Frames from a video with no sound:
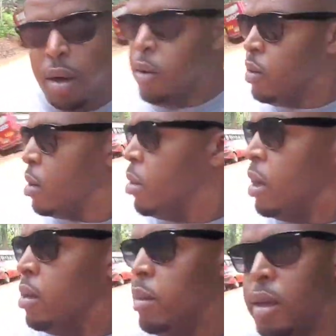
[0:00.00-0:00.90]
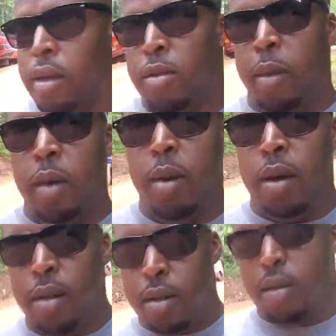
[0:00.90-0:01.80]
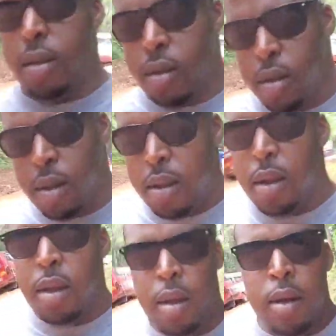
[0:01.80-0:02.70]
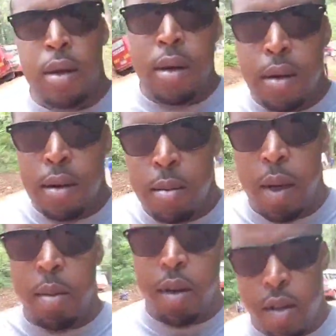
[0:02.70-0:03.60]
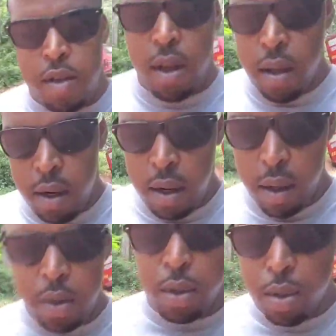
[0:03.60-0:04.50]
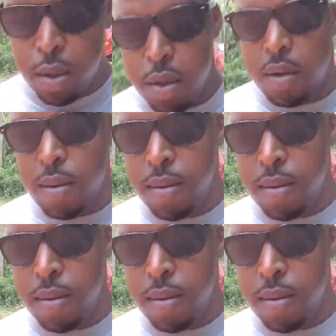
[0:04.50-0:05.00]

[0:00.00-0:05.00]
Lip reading: Over there behind me is my bus. My bus is stuck in a ditch.